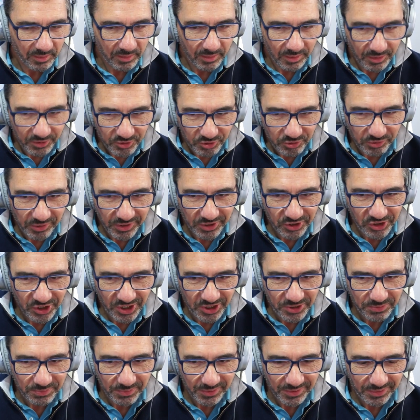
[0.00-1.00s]
That's great,
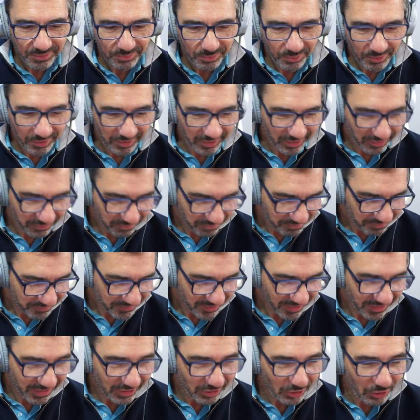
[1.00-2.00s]
Jasper. Well, look, I've
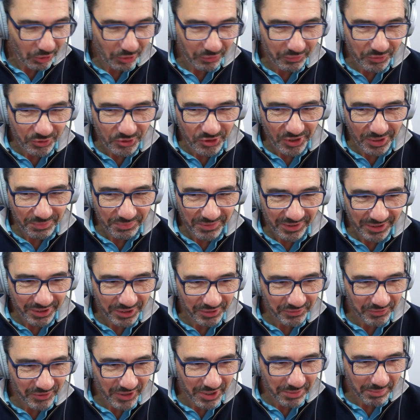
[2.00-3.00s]
taken a lot of your time. Thank
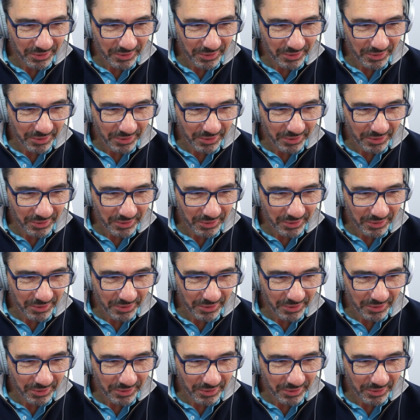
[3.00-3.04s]
you very